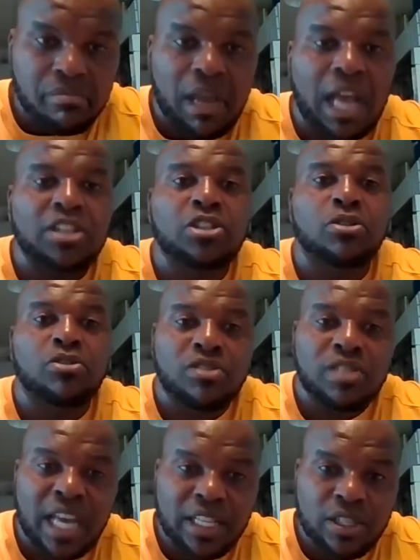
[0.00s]
I chose
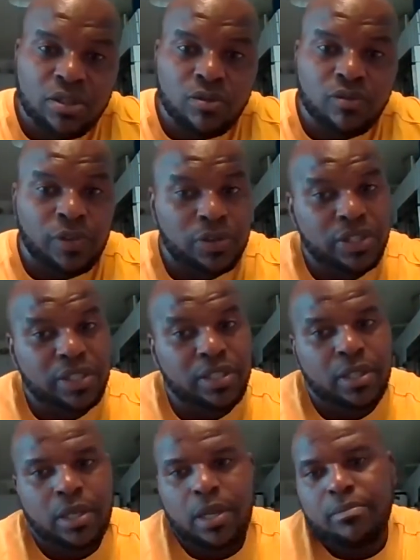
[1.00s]
not to, versus
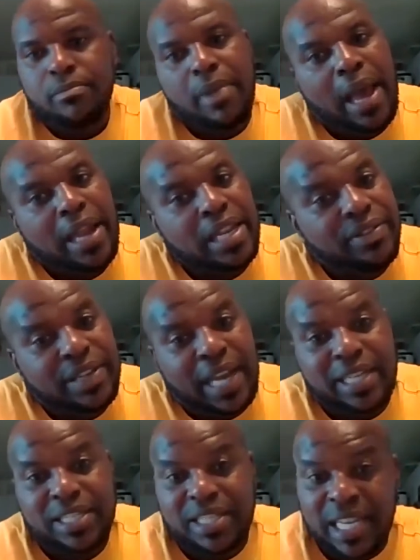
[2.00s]
I never
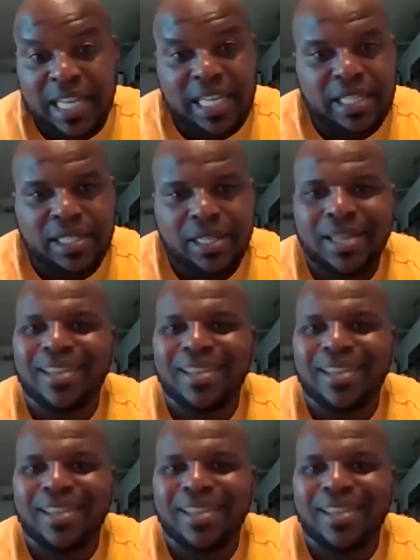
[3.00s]
got a chance.